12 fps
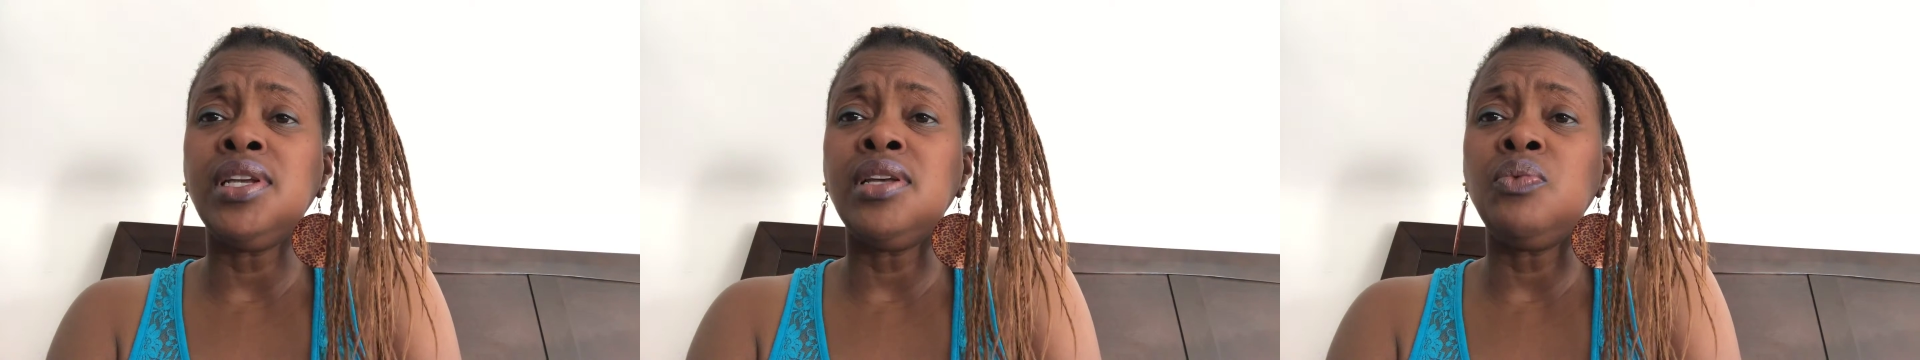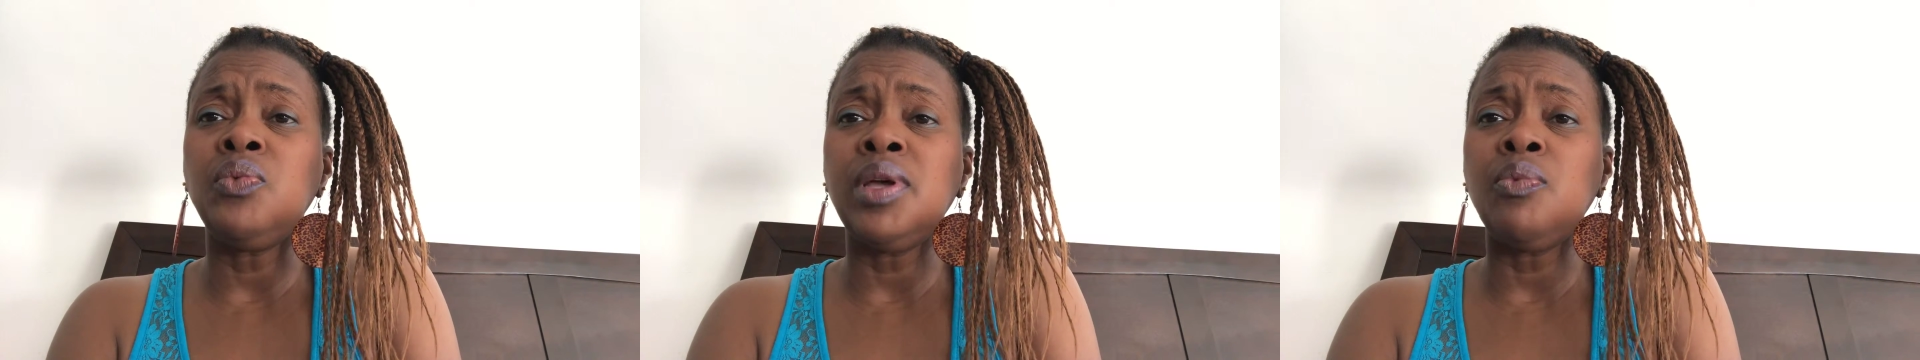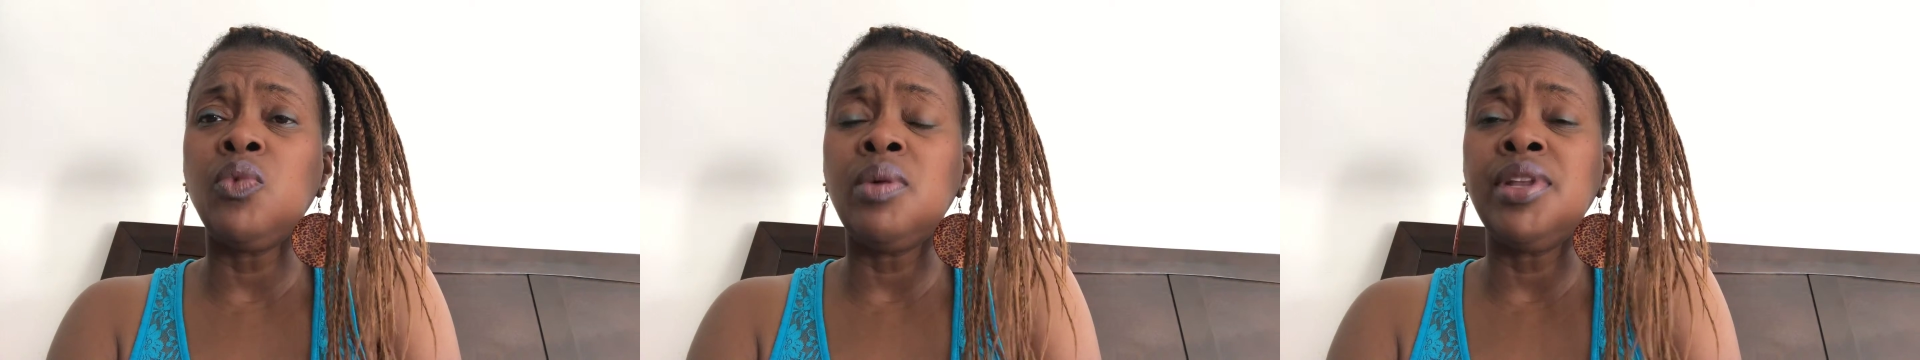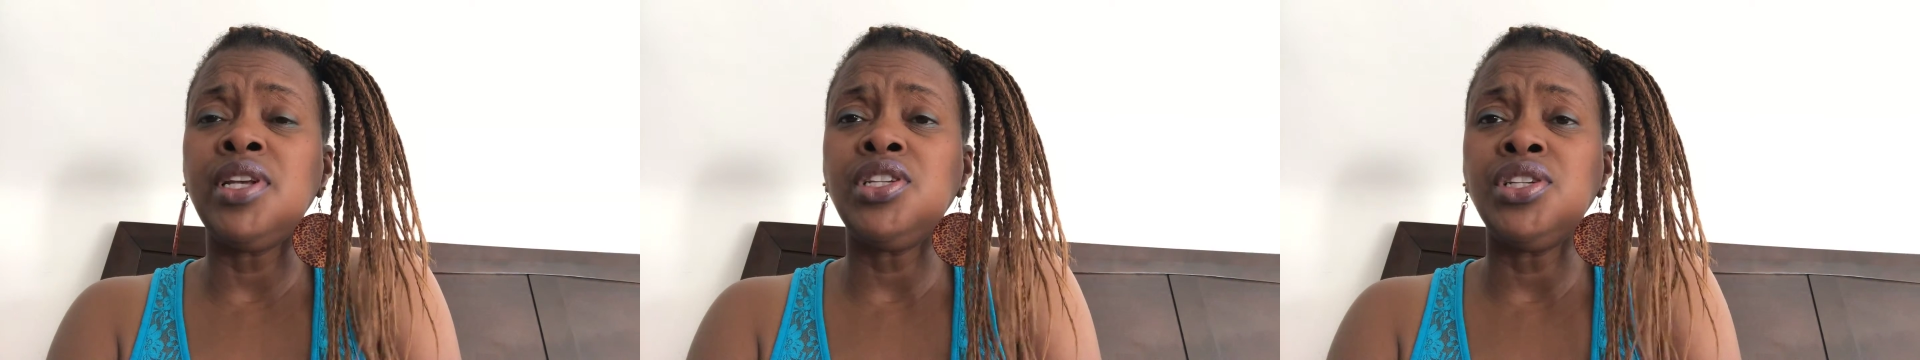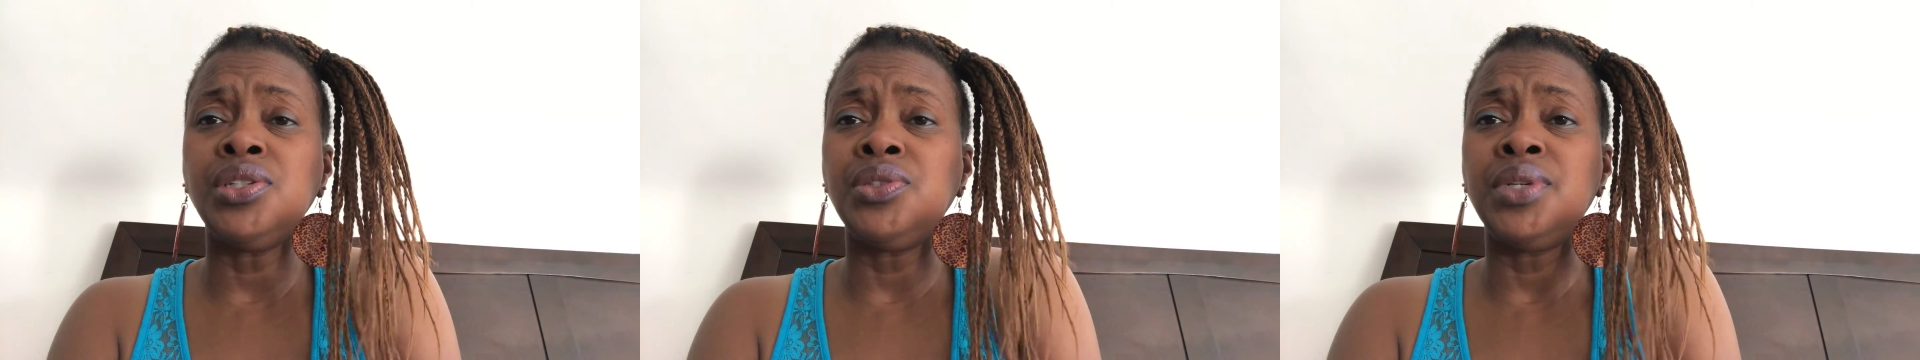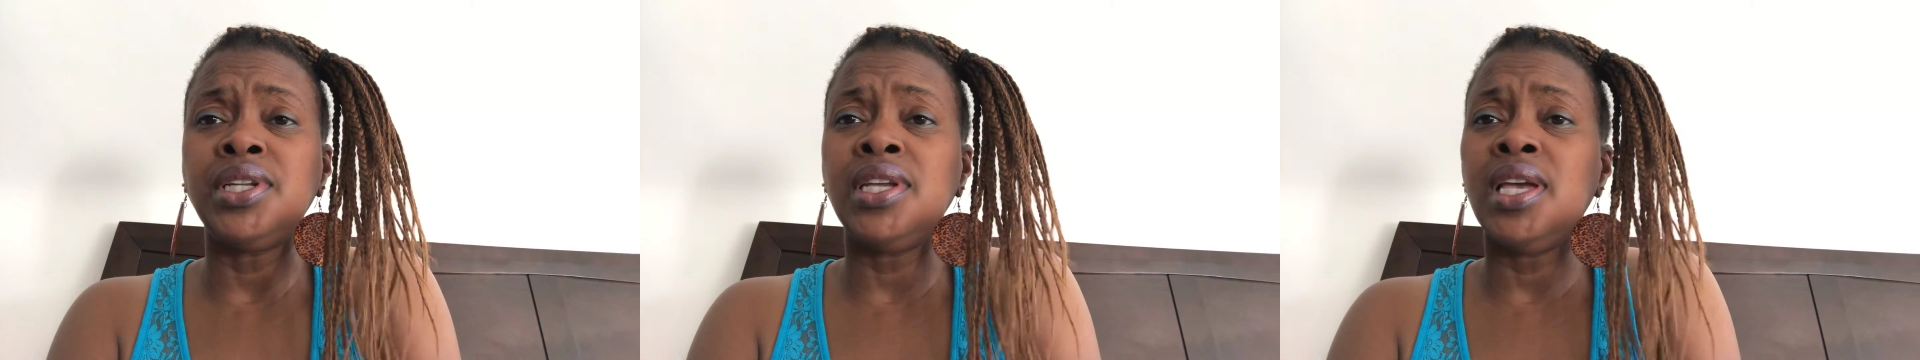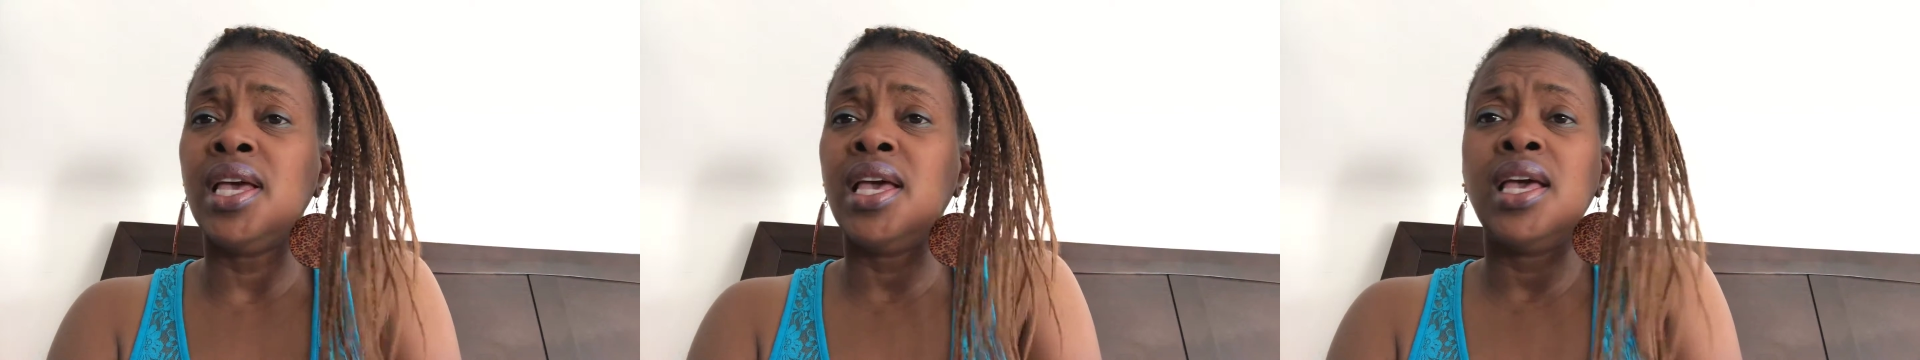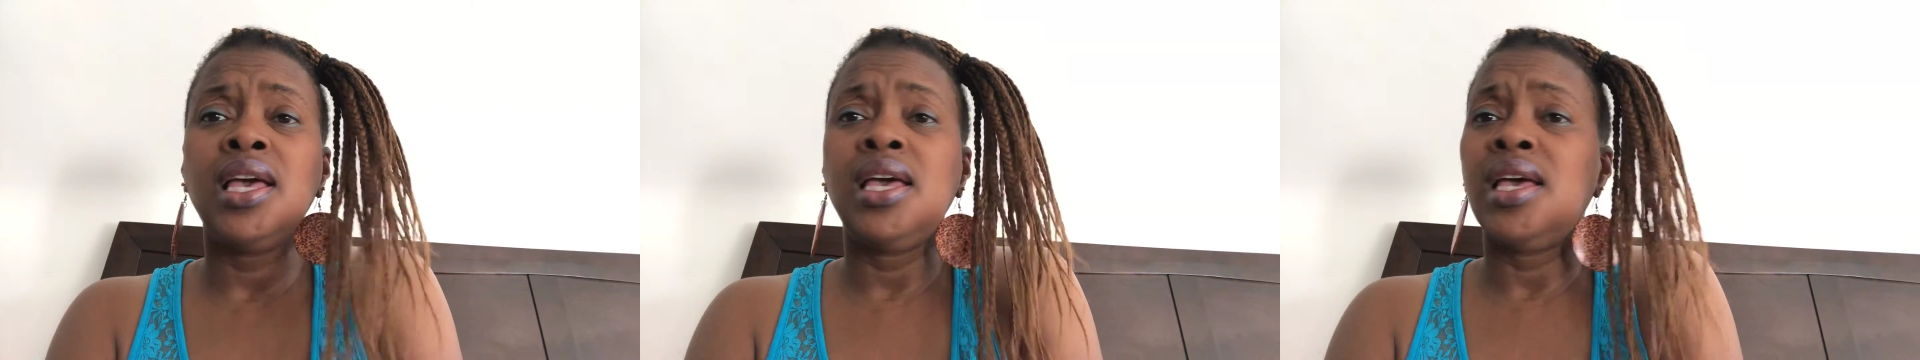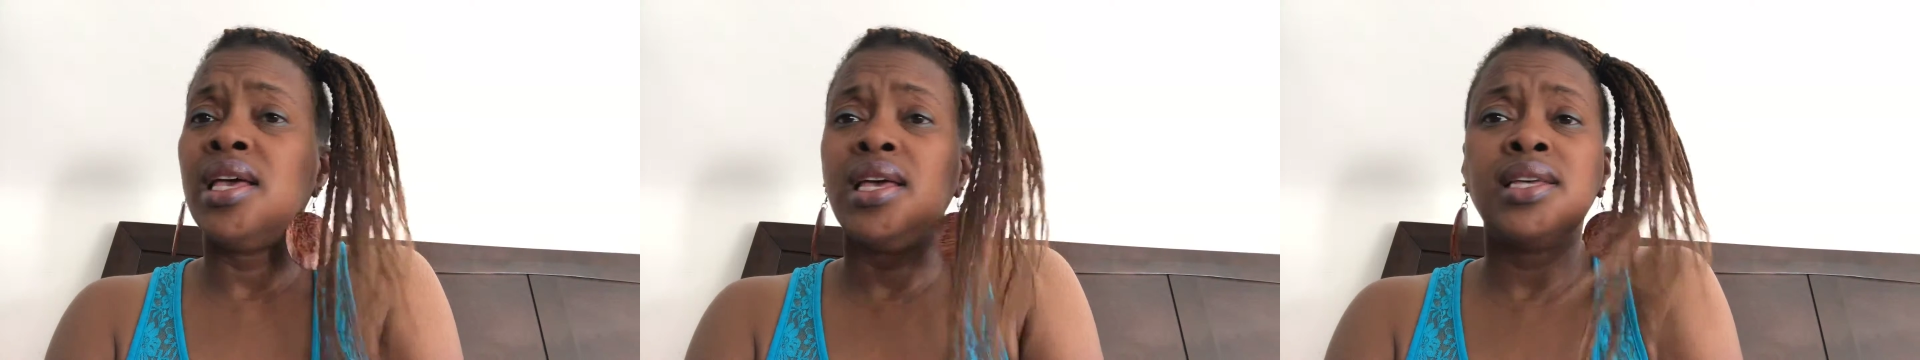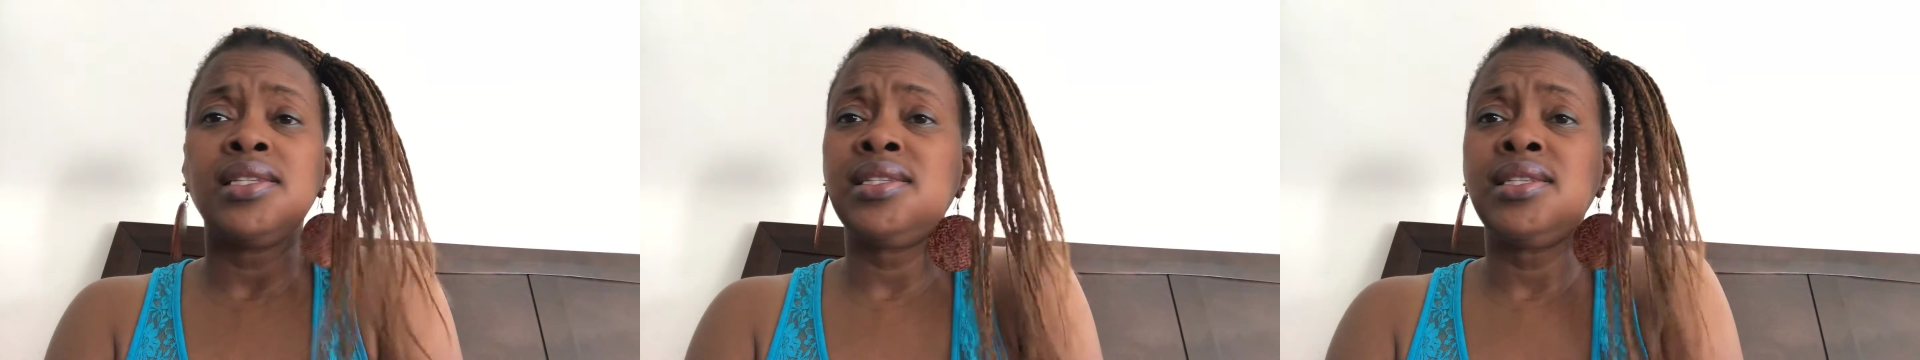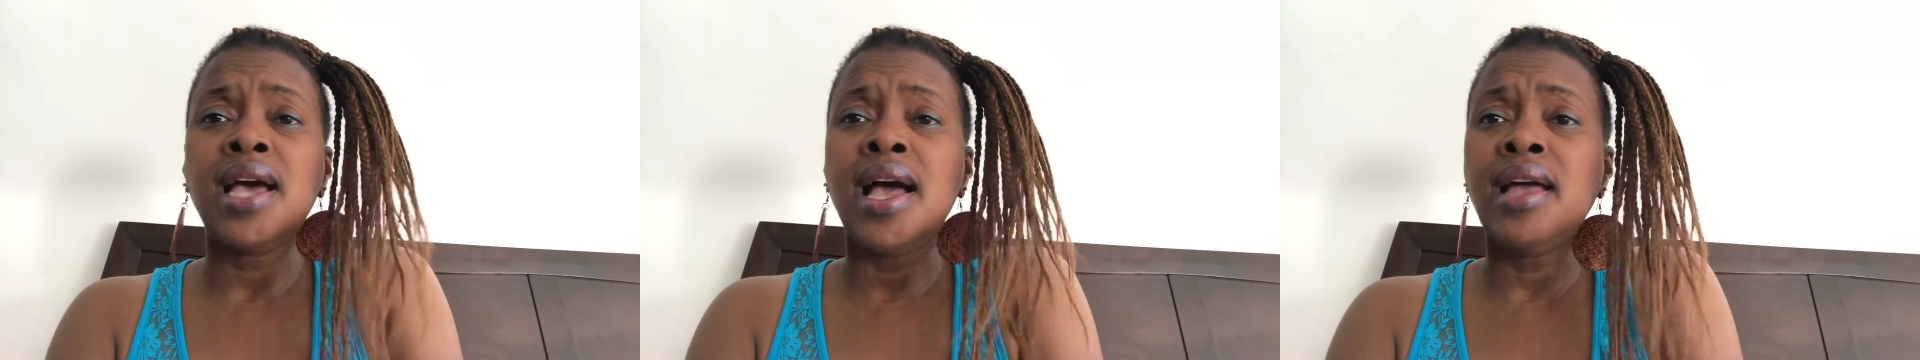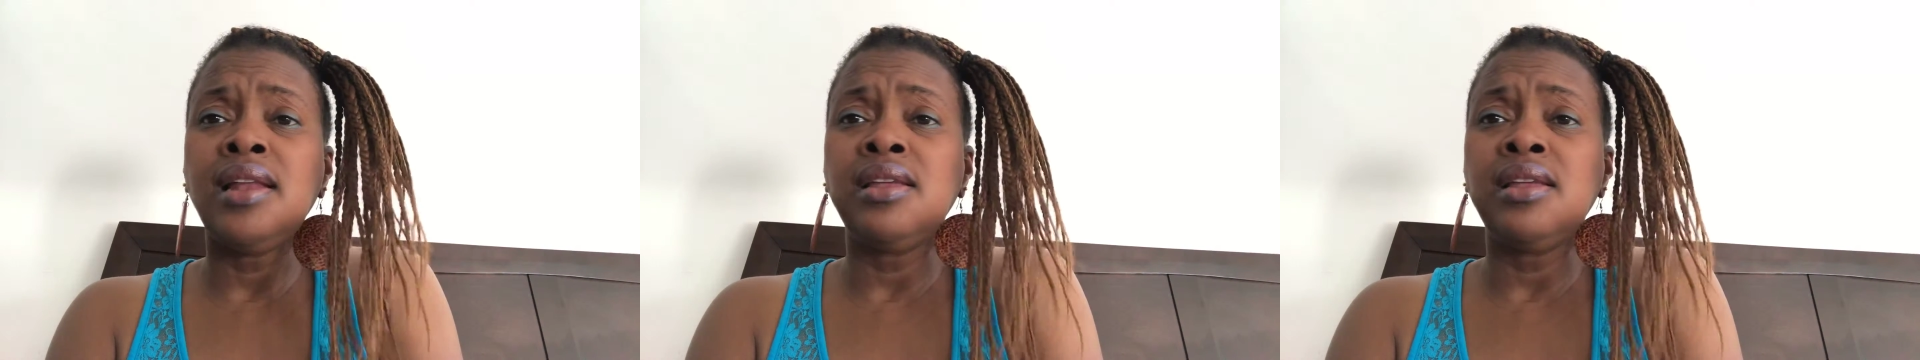and women and children is not